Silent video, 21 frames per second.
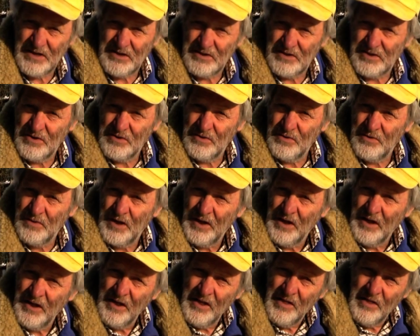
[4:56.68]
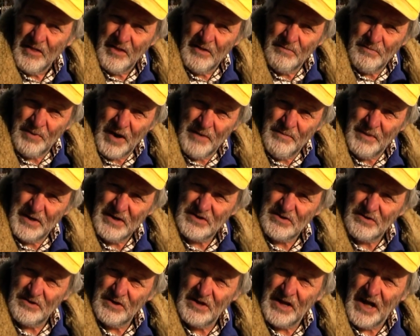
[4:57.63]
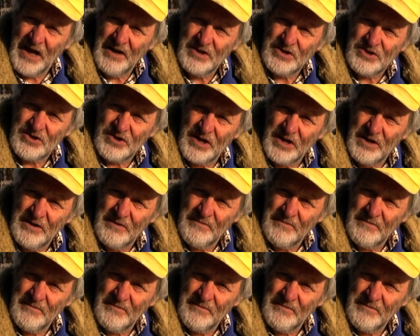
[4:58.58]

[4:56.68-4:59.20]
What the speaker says: it to the Prime Minister in Downing Street.